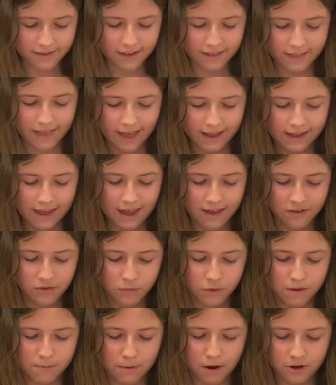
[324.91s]
In that case,
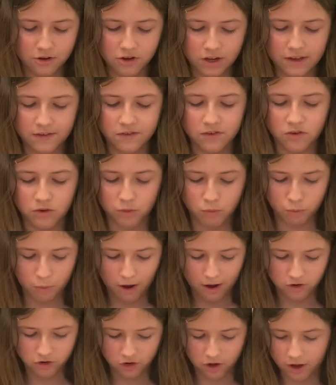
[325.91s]
we march east to
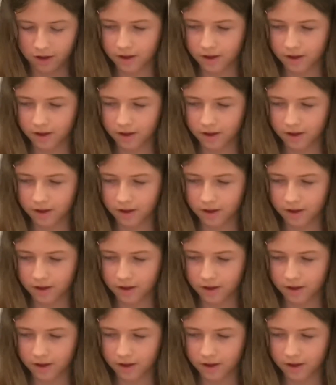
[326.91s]
Russia.